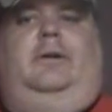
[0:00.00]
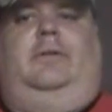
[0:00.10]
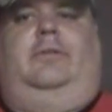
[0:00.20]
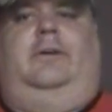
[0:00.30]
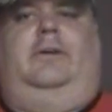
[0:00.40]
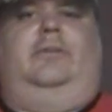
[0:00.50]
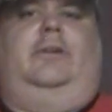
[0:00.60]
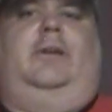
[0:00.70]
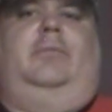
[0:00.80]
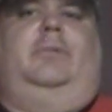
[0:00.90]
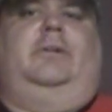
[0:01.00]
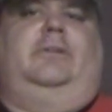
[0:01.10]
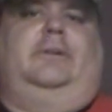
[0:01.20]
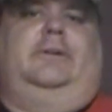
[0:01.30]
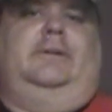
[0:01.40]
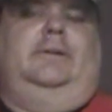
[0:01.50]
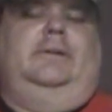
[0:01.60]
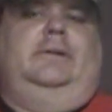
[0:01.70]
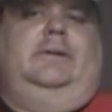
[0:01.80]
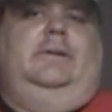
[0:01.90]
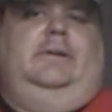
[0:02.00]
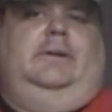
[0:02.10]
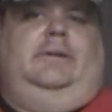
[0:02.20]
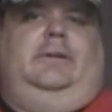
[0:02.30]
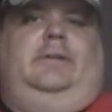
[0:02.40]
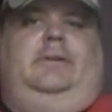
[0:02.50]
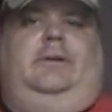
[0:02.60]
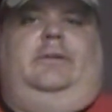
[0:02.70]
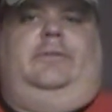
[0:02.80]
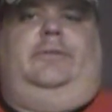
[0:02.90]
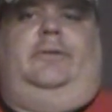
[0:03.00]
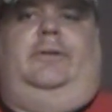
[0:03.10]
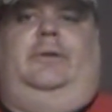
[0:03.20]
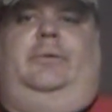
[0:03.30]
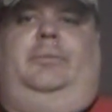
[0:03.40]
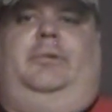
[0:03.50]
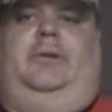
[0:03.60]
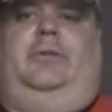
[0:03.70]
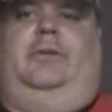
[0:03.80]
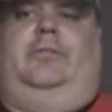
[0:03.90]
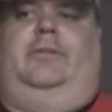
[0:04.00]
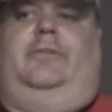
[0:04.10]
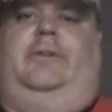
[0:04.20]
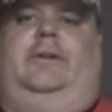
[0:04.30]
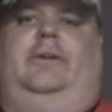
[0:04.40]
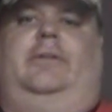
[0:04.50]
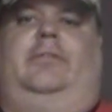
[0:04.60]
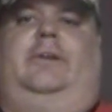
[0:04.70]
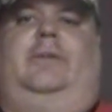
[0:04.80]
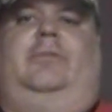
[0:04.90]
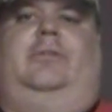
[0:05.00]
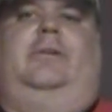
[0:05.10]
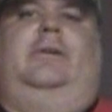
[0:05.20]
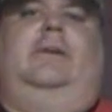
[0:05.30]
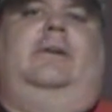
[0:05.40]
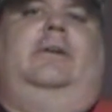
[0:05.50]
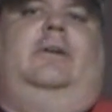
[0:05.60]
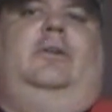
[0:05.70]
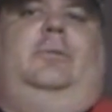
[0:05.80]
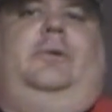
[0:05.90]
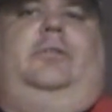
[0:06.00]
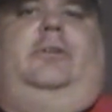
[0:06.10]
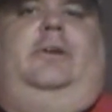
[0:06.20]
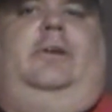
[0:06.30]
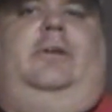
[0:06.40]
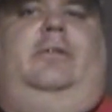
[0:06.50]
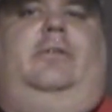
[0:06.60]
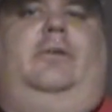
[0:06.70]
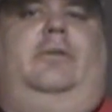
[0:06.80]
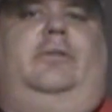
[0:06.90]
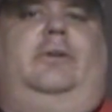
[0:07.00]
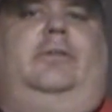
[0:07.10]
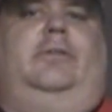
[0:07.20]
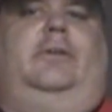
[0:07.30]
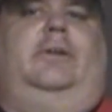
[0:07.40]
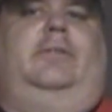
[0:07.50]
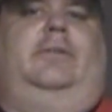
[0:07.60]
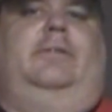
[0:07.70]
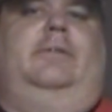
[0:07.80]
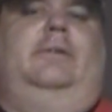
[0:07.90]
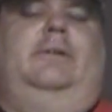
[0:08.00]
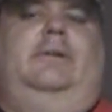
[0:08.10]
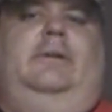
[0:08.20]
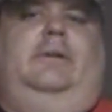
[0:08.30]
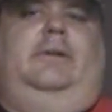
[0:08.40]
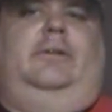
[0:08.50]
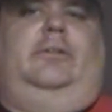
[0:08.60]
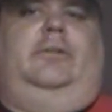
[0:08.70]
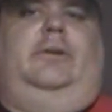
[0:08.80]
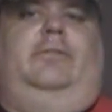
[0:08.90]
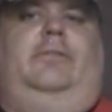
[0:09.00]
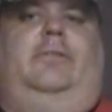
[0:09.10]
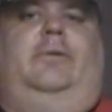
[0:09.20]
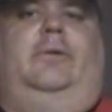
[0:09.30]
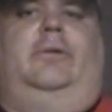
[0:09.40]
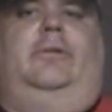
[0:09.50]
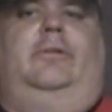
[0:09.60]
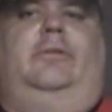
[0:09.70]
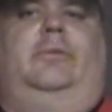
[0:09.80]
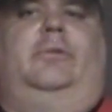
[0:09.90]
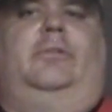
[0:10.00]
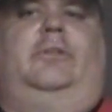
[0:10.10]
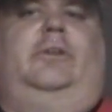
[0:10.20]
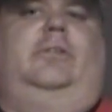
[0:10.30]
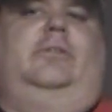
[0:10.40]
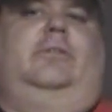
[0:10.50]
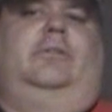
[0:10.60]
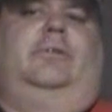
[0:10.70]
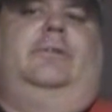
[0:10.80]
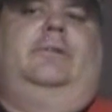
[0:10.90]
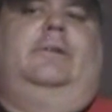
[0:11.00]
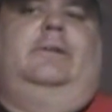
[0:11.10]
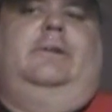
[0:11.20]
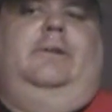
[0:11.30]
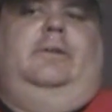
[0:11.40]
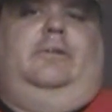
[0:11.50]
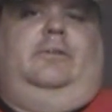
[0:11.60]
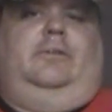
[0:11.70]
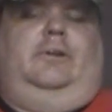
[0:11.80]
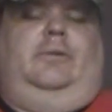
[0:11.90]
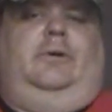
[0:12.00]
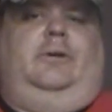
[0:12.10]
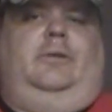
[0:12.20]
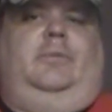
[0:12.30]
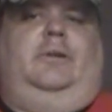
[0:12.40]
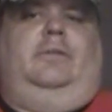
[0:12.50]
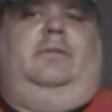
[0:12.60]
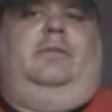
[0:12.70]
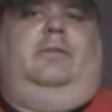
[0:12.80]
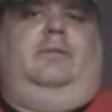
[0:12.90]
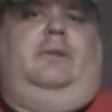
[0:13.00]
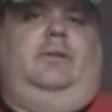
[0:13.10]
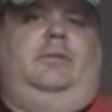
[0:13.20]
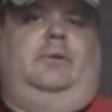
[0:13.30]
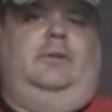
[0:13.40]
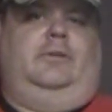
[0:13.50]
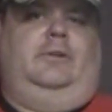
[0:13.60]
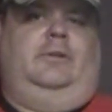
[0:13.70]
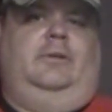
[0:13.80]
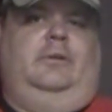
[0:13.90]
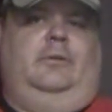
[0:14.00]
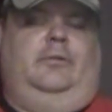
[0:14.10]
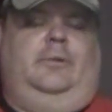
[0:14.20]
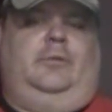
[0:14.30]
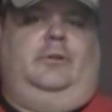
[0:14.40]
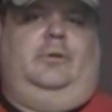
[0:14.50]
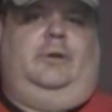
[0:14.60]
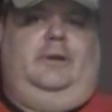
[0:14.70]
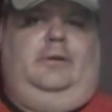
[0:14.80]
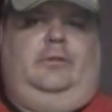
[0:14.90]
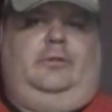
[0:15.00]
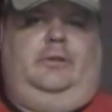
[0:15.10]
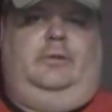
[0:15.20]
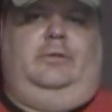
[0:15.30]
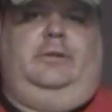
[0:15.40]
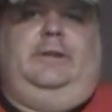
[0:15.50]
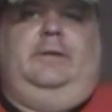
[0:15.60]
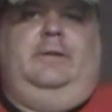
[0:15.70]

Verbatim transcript: off his name, but uh, I think Tyler Toffoli would be a great fit for the Calgary Flames, especially for the stretch drive, and he is signed for two more seasons. So I was going to say welcome and thanks for watching. Go Flames go, and I'll see you in the